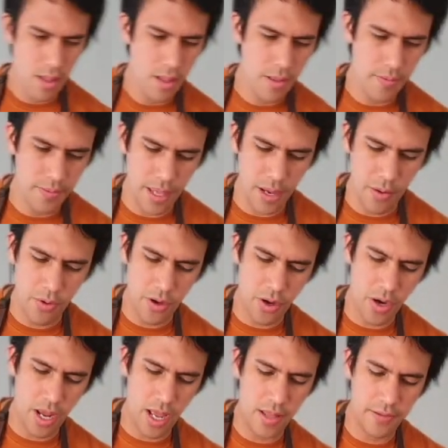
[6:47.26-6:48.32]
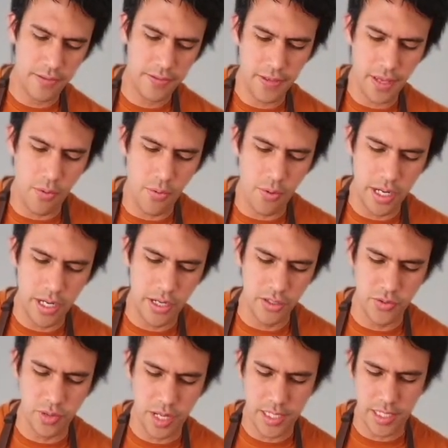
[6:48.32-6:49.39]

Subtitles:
Then we're gonna add our little dressing.